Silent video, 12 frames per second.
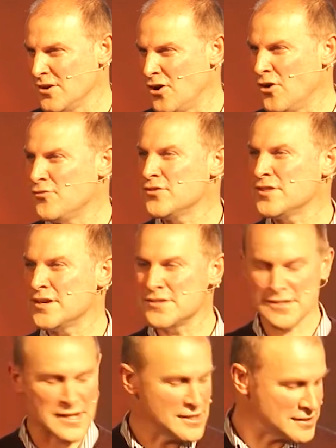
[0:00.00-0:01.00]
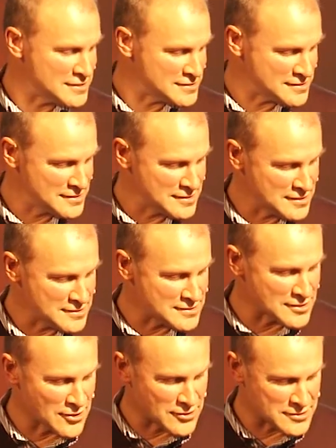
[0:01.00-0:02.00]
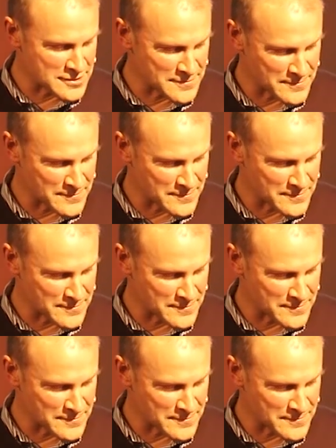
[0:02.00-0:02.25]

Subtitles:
Offer those skills to God.